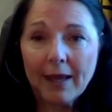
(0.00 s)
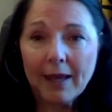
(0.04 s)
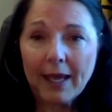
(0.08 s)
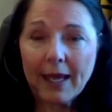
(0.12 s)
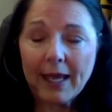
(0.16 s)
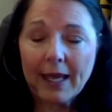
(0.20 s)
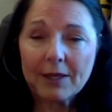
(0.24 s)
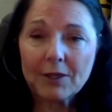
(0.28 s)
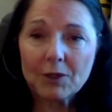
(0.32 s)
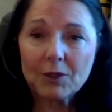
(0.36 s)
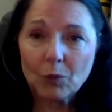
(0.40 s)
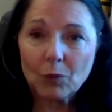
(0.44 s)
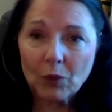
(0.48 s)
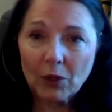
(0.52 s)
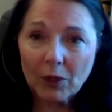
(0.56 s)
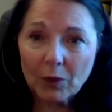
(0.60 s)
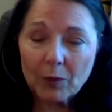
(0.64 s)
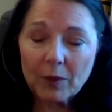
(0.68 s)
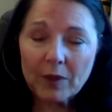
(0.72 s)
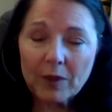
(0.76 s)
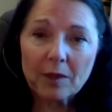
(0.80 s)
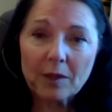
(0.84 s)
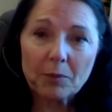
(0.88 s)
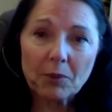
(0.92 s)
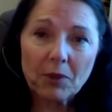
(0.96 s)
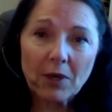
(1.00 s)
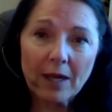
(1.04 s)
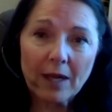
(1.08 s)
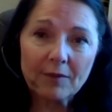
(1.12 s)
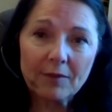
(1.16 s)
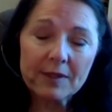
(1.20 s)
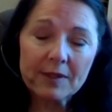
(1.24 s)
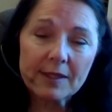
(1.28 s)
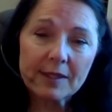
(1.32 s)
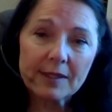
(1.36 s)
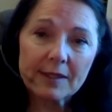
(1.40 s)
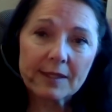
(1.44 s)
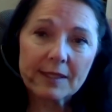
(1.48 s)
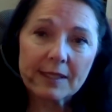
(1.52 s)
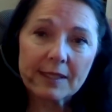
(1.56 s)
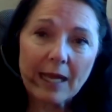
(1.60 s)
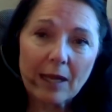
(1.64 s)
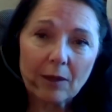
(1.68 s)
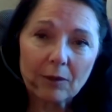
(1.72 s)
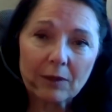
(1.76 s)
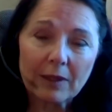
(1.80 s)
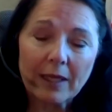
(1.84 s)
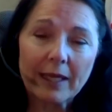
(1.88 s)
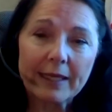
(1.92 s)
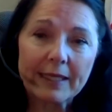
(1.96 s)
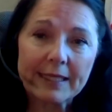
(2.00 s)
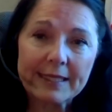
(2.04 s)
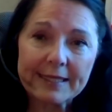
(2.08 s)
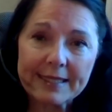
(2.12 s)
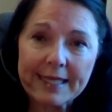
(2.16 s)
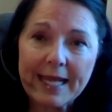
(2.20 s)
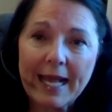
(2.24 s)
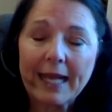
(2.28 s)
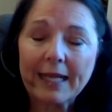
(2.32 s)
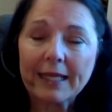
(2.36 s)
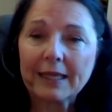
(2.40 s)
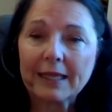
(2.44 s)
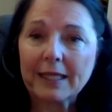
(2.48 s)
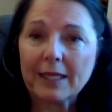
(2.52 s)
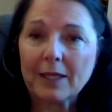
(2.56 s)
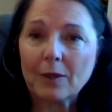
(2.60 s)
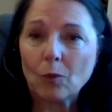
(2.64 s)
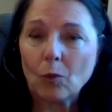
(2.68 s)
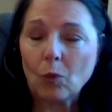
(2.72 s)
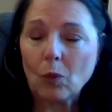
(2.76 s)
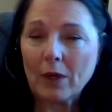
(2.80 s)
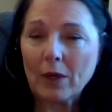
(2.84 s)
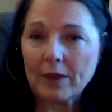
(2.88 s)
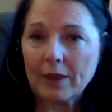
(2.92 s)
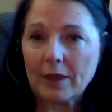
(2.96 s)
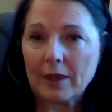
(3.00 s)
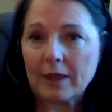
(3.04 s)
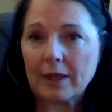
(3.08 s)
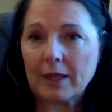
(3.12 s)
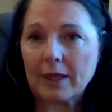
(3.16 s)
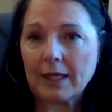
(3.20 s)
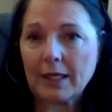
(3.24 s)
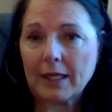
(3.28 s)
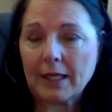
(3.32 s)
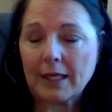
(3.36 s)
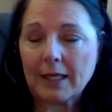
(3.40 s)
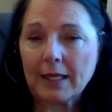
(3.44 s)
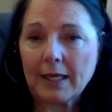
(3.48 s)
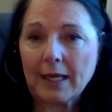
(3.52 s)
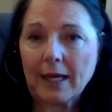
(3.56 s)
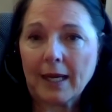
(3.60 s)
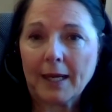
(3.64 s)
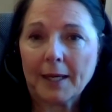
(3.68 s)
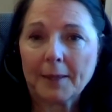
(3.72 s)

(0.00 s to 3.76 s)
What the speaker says: and to work with the provinces to outline exactly what the